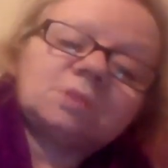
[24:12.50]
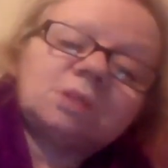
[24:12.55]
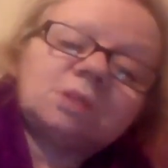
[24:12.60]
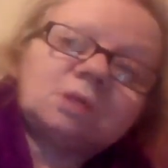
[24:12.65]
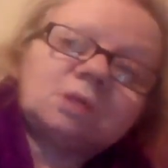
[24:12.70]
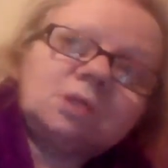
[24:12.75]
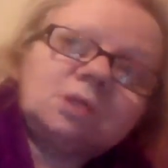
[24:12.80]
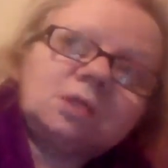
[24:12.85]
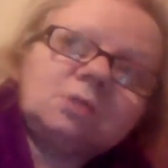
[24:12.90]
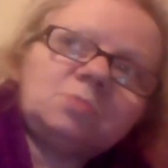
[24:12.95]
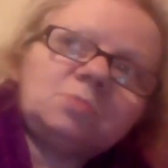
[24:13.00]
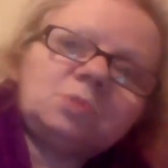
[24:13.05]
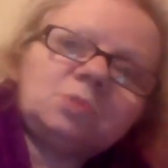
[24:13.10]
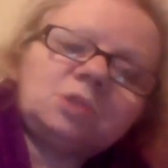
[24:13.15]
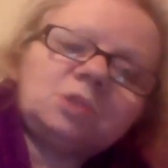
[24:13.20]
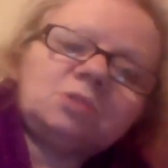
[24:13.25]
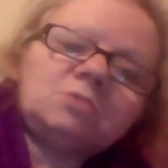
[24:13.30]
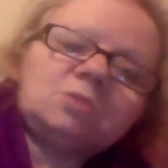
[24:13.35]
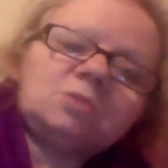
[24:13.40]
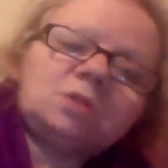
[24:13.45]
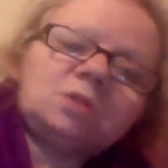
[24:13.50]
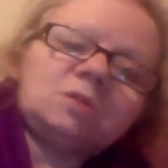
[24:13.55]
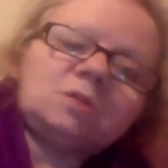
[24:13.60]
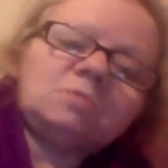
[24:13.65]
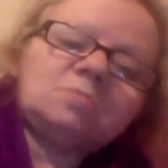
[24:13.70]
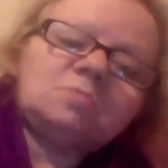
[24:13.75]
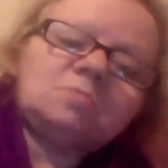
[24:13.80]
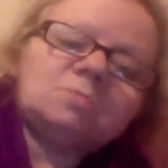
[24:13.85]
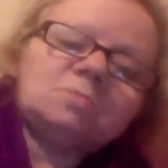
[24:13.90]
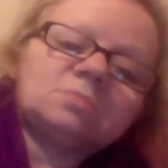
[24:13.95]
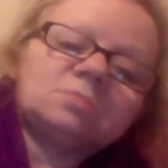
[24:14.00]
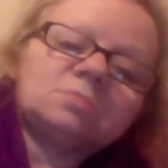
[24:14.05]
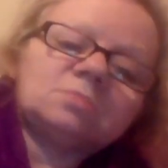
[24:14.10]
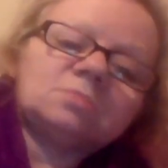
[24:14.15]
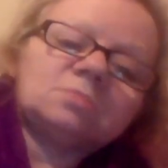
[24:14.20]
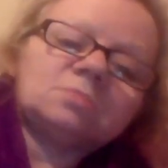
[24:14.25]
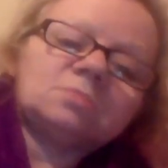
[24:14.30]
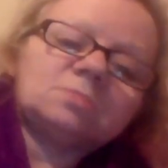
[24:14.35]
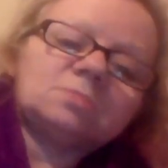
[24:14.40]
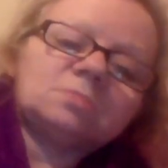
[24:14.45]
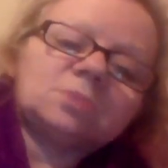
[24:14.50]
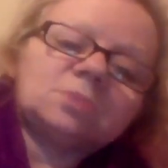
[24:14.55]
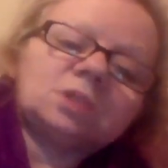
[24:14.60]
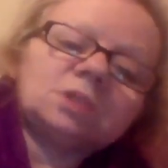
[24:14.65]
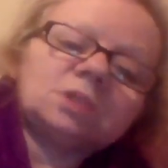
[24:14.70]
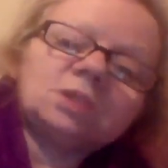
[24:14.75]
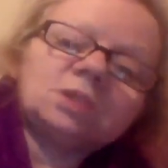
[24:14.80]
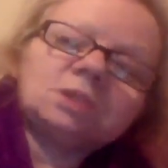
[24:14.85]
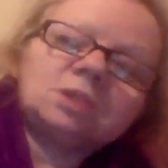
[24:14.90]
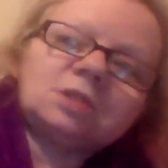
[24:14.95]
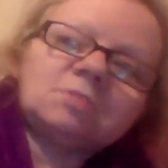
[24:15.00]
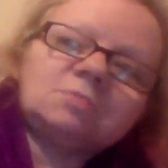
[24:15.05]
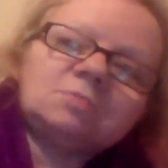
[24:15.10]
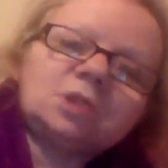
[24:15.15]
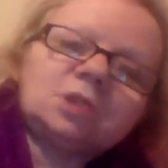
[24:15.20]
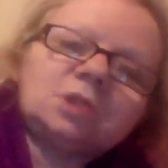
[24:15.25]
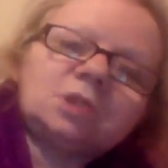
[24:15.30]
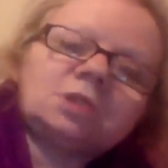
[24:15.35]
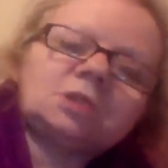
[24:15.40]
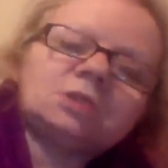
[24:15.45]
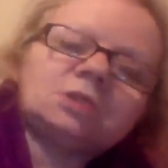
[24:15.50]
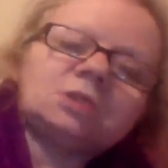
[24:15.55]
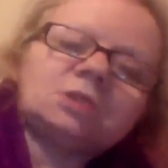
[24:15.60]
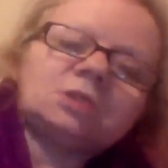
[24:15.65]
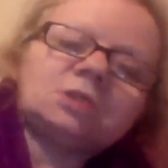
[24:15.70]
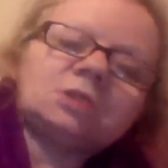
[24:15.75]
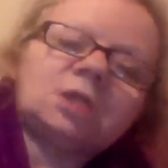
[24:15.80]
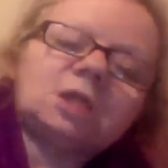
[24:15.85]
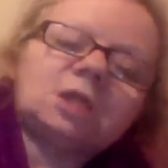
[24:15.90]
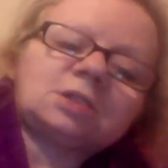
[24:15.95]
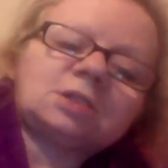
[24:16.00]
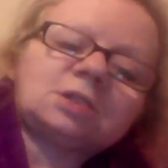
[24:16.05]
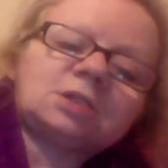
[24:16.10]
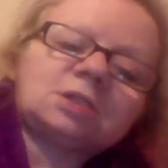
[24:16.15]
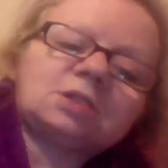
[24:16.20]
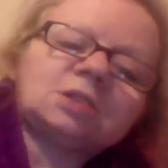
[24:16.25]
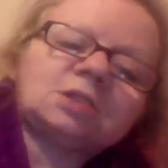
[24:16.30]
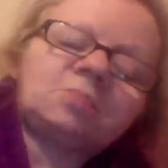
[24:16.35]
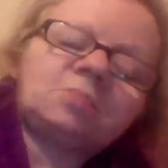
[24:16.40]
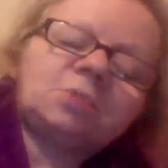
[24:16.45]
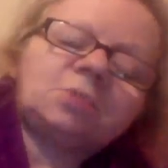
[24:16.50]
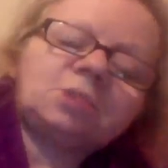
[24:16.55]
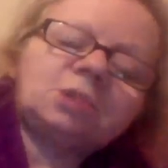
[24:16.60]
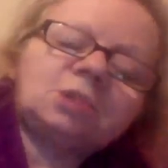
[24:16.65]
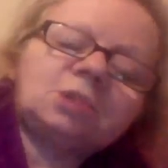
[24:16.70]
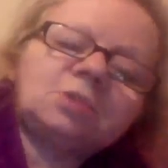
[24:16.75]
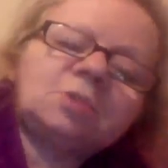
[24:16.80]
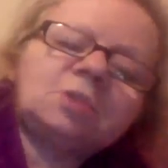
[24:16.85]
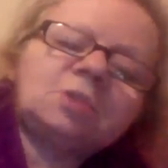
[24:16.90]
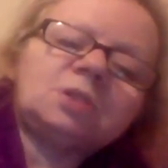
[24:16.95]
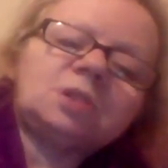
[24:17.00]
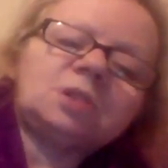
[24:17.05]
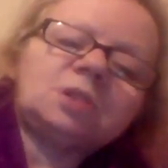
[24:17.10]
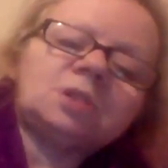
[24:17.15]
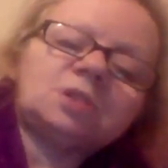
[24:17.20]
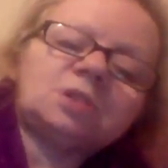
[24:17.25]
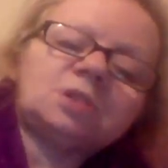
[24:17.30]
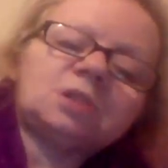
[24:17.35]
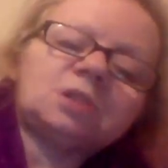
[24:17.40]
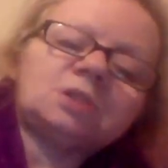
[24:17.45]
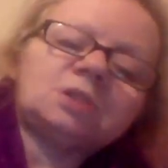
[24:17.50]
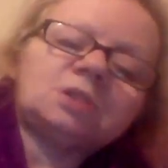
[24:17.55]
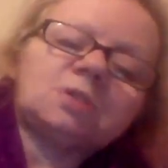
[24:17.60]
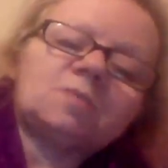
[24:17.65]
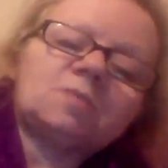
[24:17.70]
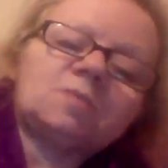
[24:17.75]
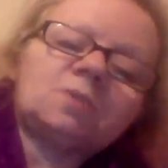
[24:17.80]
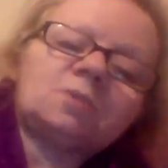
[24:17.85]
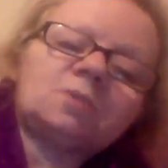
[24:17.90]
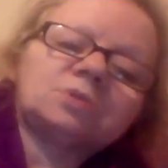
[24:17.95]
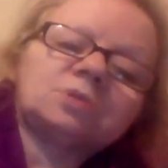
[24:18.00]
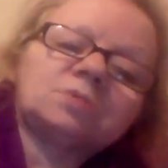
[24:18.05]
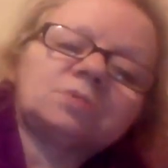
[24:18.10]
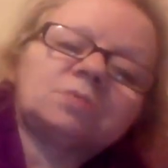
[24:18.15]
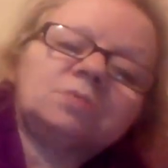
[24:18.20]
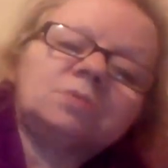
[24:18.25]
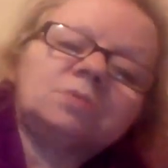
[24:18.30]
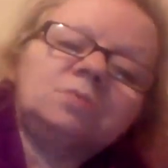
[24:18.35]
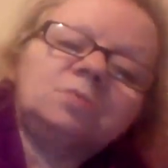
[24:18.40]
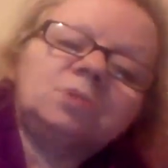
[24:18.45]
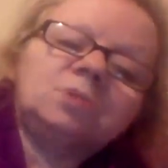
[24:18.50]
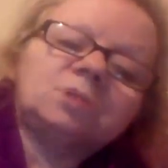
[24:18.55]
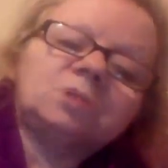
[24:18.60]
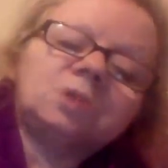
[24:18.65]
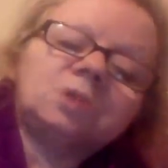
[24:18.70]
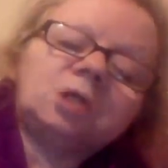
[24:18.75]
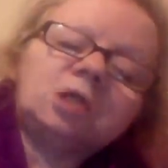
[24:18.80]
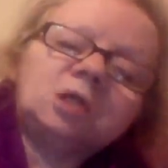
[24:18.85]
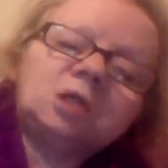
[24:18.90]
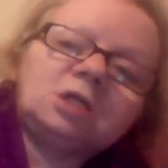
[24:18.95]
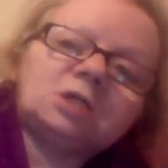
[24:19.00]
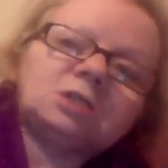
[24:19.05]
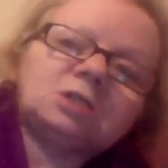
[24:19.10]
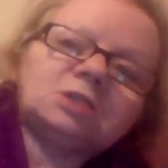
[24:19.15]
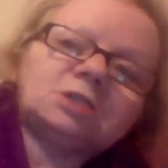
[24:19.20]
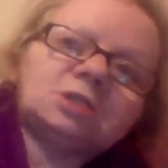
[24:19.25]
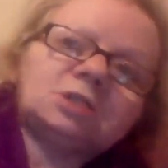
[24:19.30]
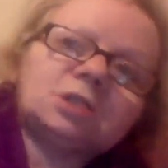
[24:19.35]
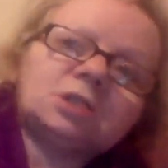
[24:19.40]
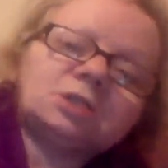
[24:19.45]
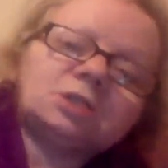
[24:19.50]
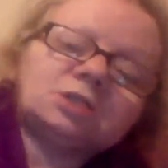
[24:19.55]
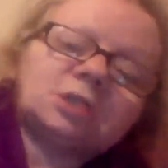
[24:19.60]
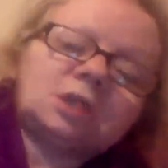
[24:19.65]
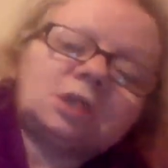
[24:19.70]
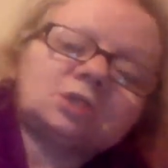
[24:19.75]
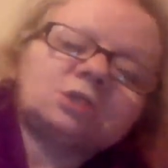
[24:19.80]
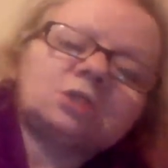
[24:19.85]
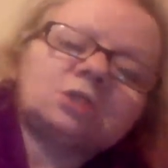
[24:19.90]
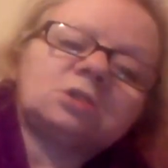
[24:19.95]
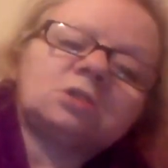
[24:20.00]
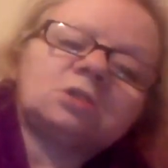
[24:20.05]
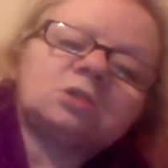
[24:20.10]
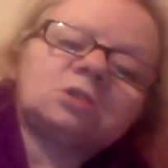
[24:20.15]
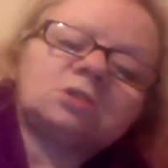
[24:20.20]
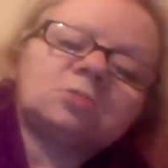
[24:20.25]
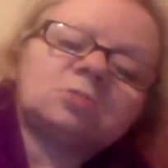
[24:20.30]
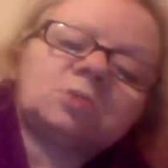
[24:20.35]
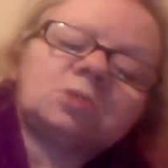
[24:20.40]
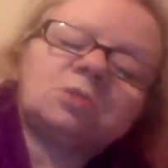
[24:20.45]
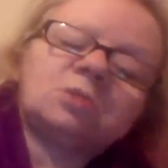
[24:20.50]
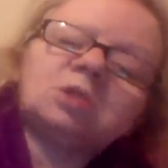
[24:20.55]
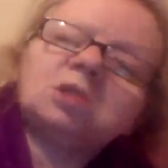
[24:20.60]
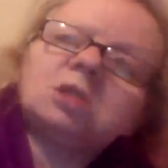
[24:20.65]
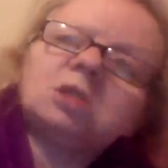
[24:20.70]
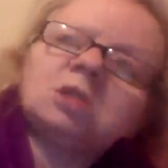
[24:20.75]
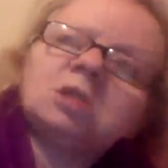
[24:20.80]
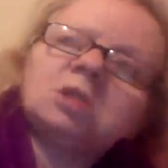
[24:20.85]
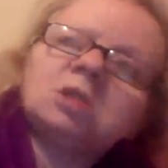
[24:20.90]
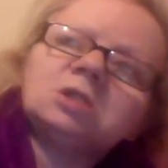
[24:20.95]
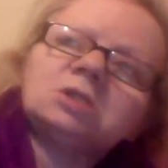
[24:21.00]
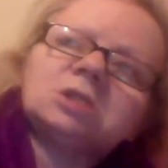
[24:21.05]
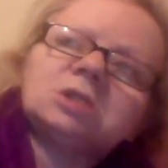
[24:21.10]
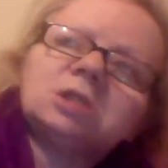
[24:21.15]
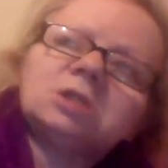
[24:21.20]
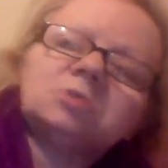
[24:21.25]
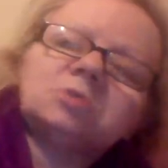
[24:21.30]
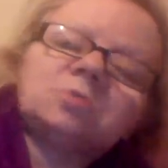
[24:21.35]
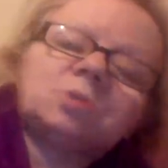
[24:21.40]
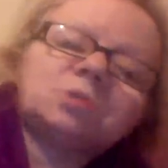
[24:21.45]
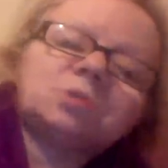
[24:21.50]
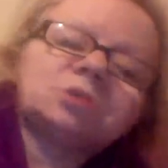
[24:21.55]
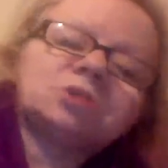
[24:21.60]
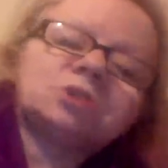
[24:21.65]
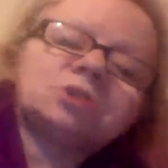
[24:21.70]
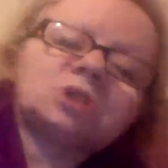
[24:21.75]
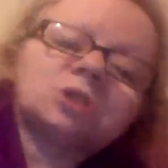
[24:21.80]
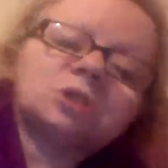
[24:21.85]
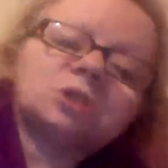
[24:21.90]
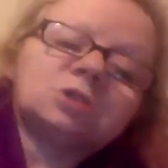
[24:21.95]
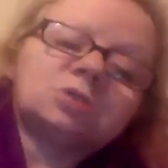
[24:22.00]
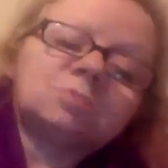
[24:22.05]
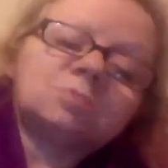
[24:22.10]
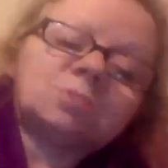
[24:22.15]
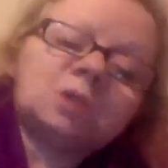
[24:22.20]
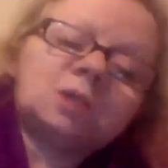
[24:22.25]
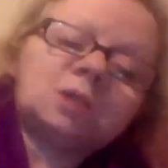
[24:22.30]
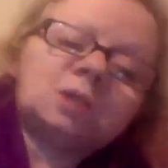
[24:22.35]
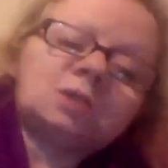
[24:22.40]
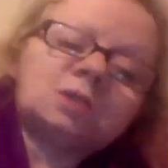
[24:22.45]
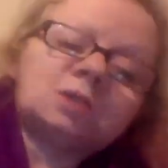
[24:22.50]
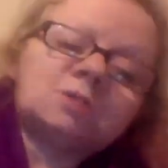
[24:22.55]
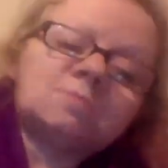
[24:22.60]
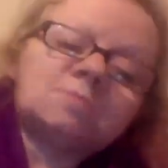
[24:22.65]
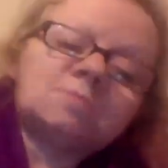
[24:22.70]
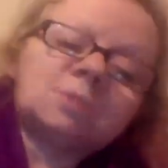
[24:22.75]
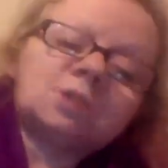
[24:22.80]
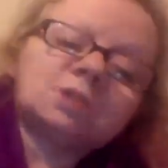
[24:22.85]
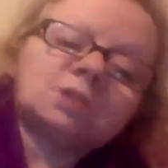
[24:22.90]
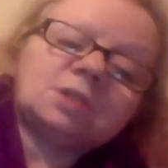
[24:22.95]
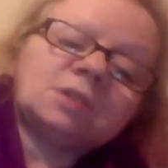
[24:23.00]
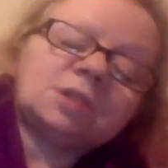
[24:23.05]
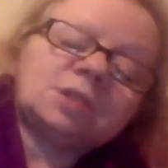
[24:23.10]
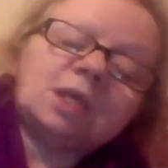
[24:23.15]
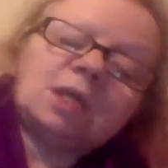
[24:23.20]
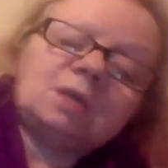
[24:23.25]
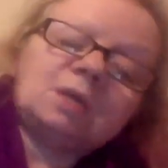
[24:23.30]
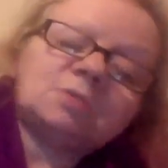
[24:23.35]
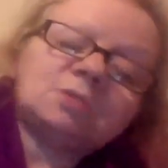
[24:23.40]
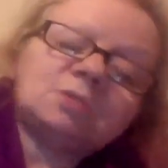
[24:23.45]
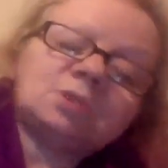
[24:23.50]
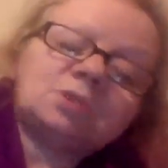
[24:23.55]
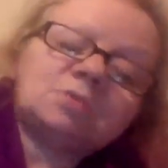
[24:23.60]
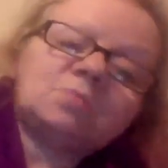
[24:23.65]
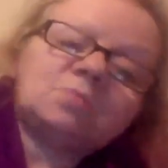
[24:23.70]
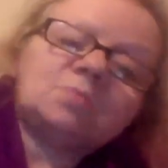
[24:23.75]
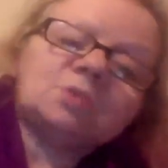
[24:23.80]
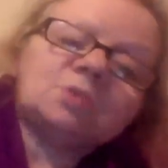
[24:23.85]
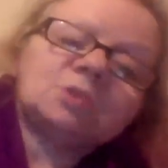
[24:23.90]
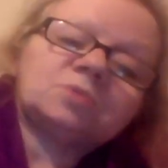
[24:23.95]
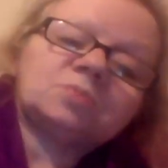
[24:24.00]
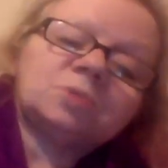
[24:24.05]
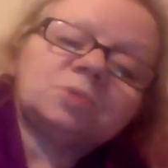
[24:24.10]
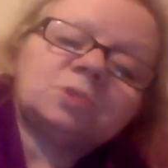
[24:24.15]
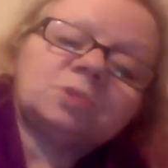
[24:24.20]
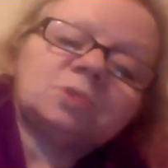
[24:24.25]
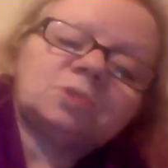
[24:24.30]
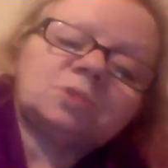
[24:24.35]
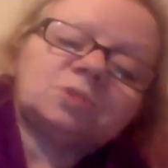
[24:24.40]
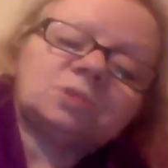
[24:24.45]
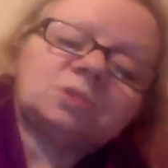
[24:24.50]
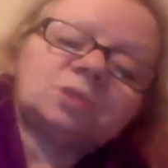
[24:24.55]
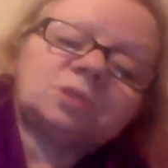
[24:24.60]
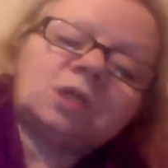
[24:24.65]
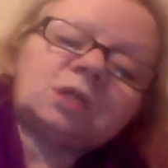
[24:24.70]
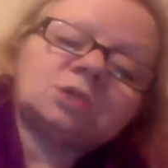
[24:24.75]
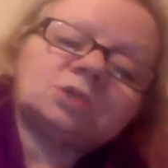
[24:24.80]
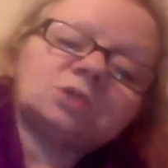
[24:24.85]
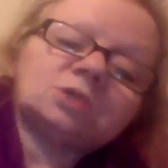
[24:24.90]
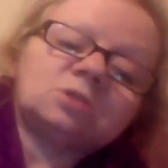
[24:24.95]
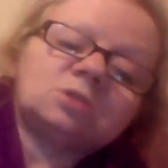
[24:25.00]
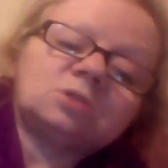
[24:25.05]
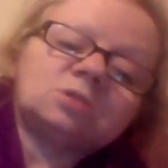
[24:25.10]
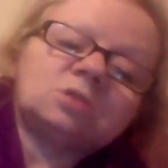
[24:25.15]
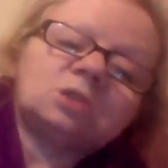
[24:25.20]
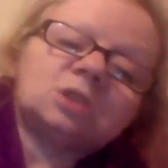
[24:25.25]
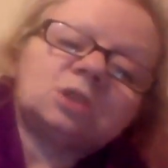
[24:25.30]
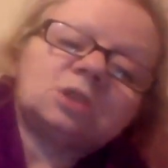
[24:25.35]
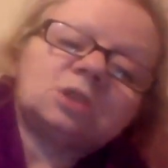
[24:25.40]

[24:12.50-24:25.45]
Don't let anyone in your own. This intimidation tactics, they've been doing this since I've logged a formal in statute law as well. Stage 1, 2 complaint. It's in the Housing Ombudsman nationally.